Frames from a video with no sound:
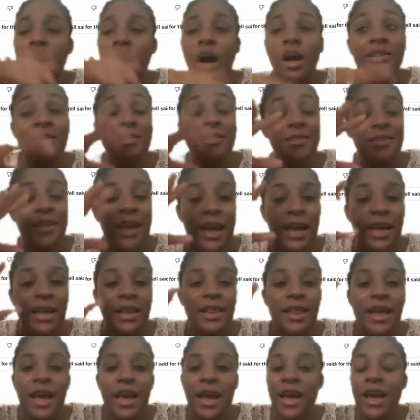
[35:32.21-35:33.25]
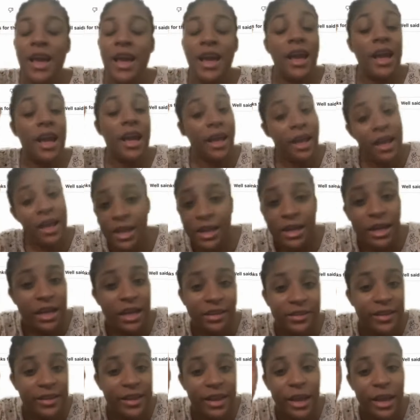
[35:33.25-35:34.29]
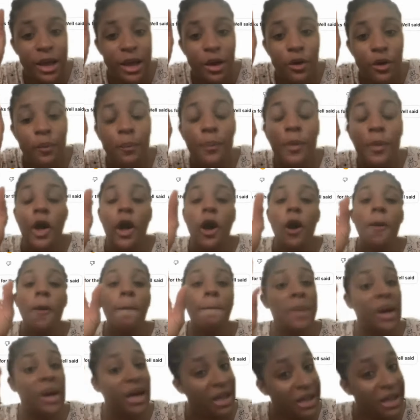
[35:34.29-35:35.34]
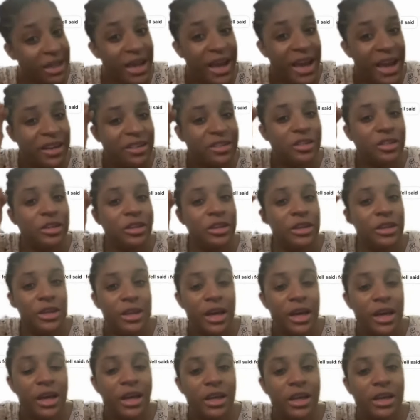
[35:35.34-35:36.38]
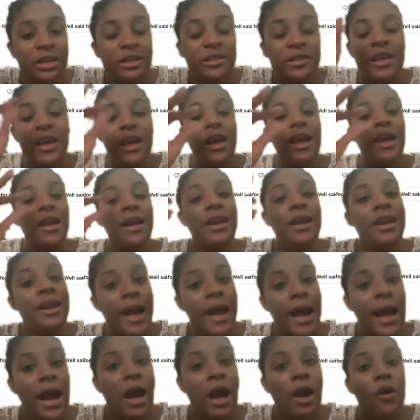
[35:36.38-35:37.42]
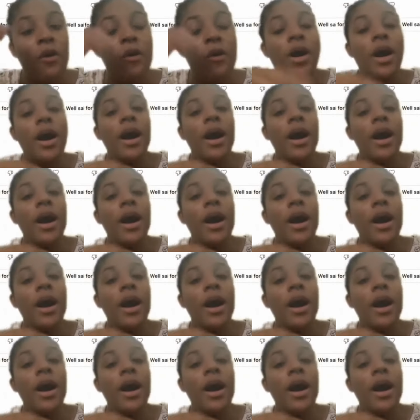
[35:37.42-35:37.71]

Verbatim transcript: Y'all say that he doesn't help, but he actually does. Now